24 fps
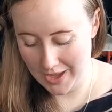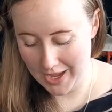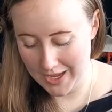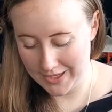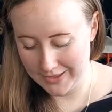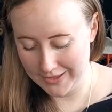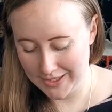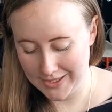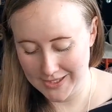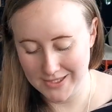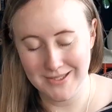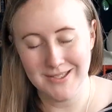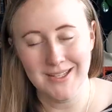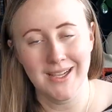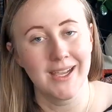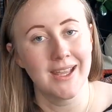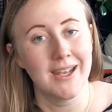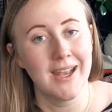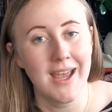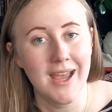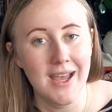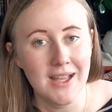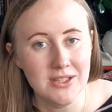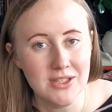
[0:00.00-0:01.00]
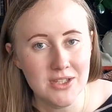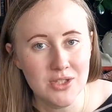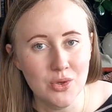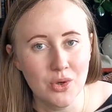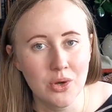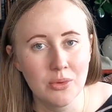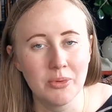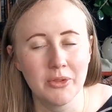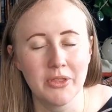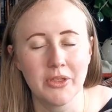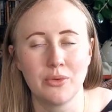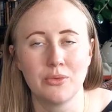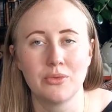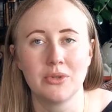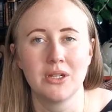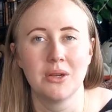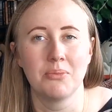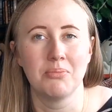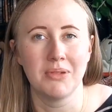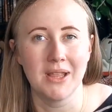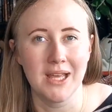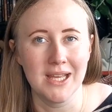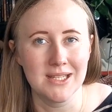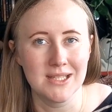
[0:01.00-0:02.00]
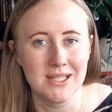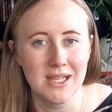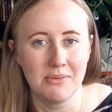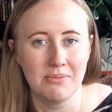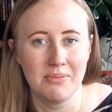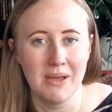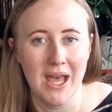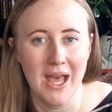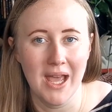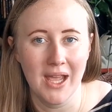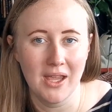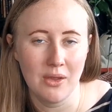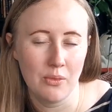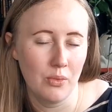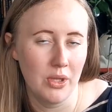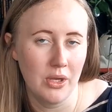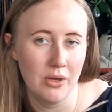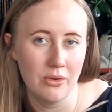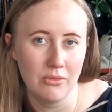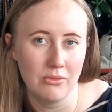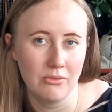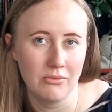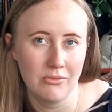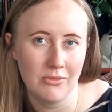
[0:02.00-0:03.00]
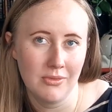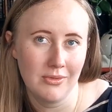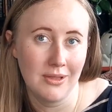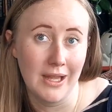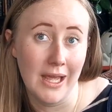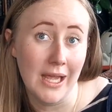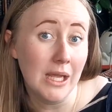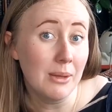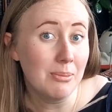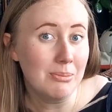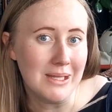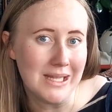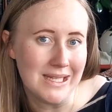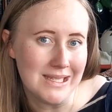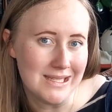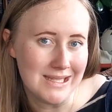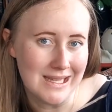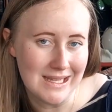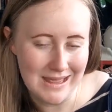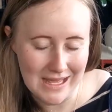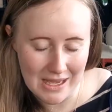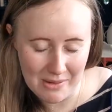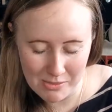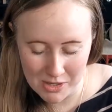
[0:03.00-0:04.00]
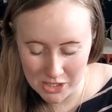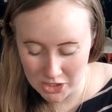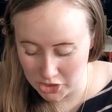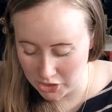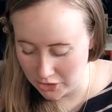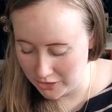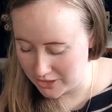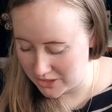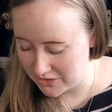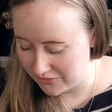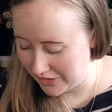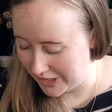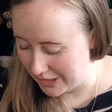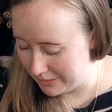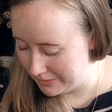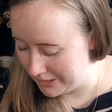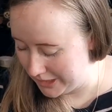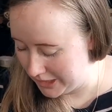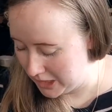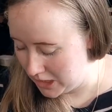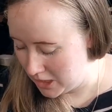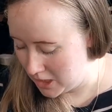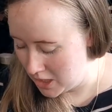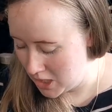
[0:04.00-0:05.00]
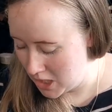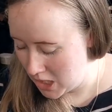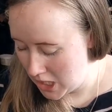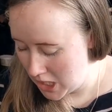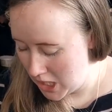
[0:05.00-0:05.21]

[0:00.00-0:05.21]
at like a second-hand store, but they were in a plastic bag and we don't like plastic that much in this family.